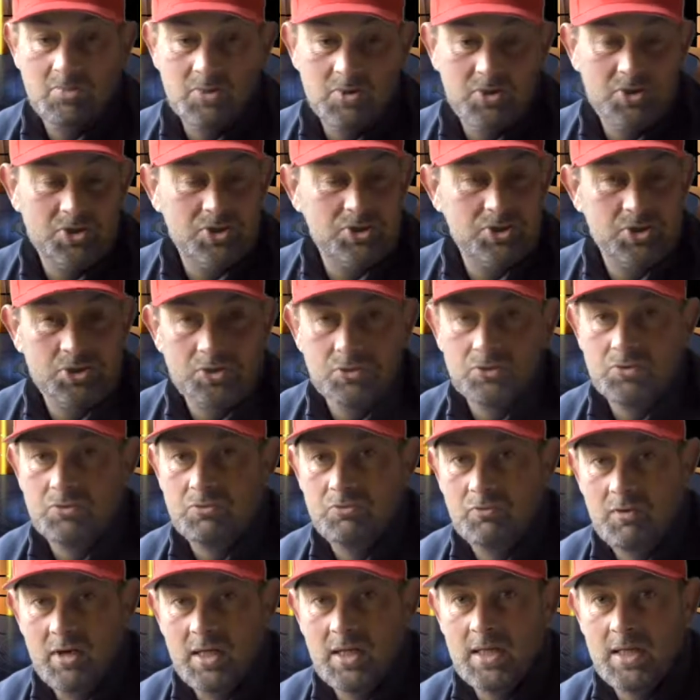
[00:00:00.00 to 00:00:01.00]
should
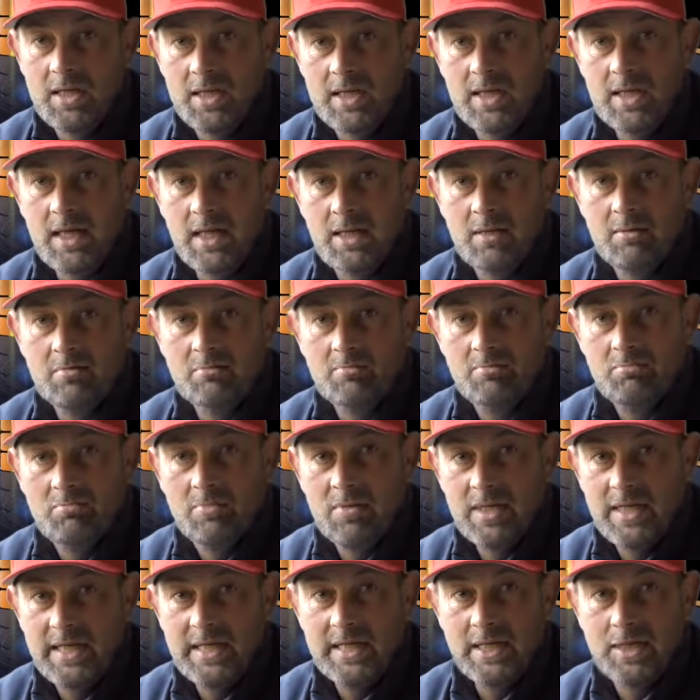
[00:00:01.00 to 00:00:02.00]
really get
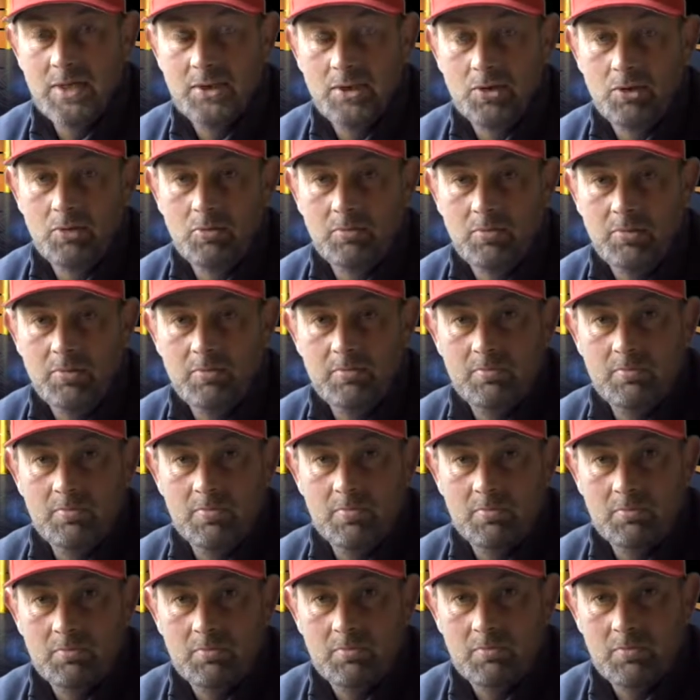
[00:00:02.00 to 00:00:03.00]
eaten up
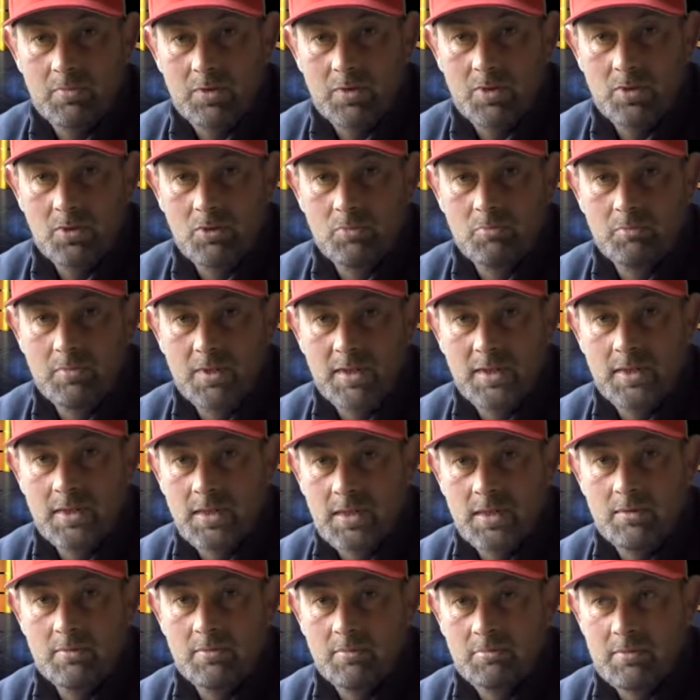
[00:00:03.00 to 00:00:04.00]
come
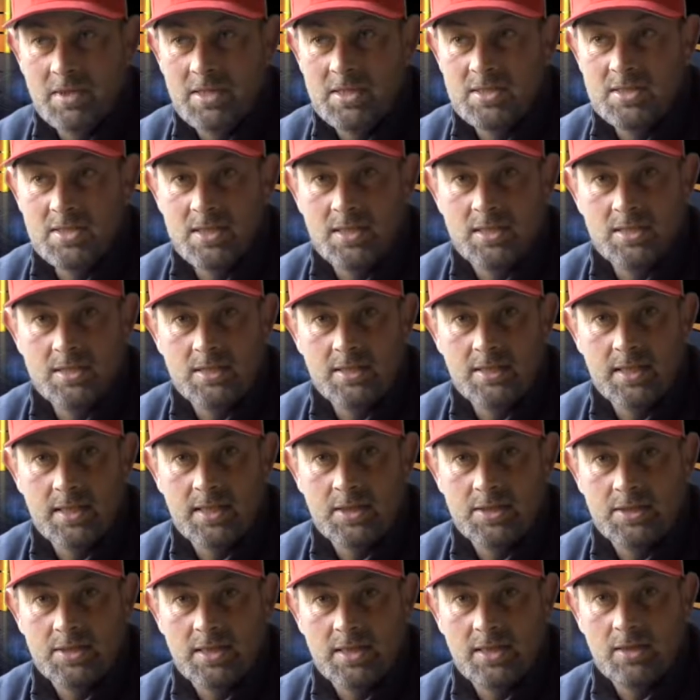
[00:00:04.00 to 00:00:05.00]
mid-season
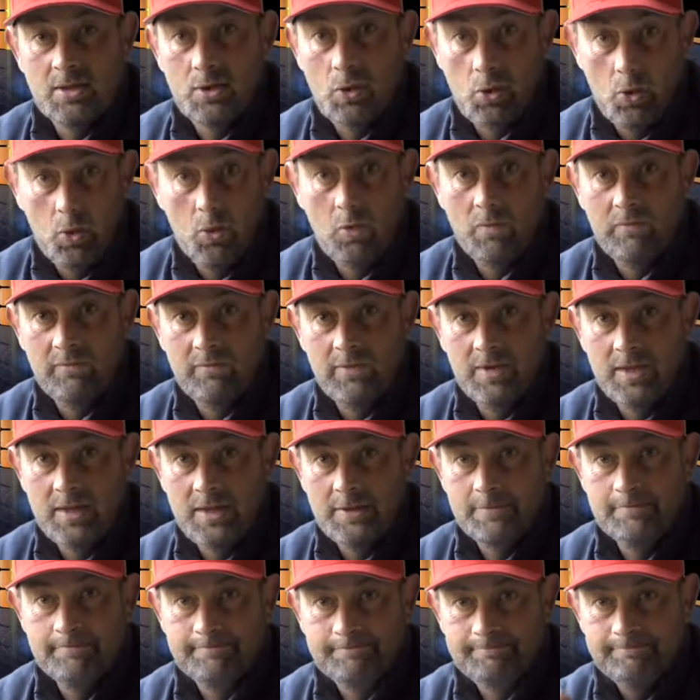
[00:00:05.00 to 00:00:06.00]
next year, hopefully.
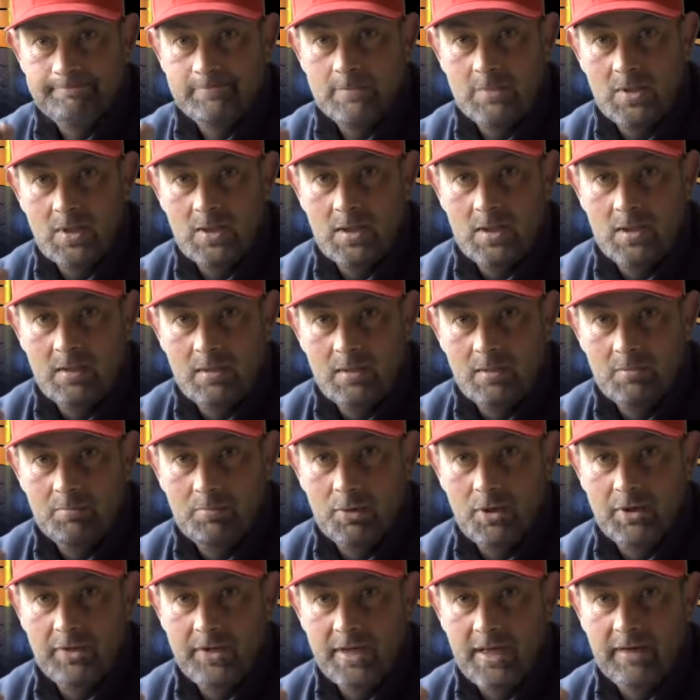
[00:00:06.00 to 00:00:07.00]

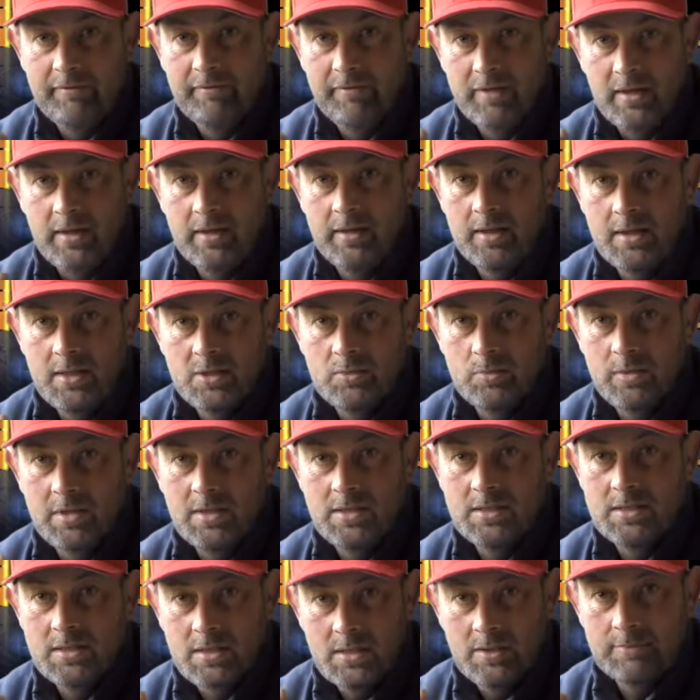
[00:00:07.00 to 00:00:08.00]
Putting the effort in this
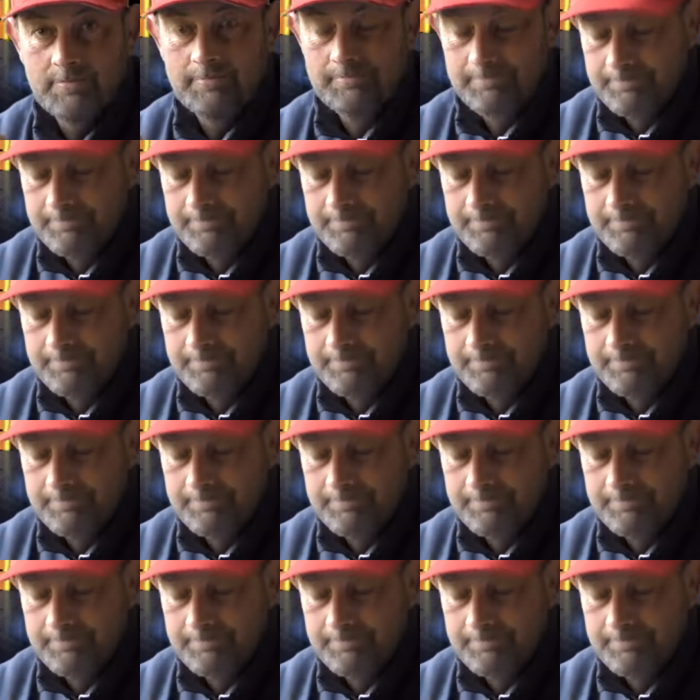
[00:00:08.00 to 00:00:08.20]
winter.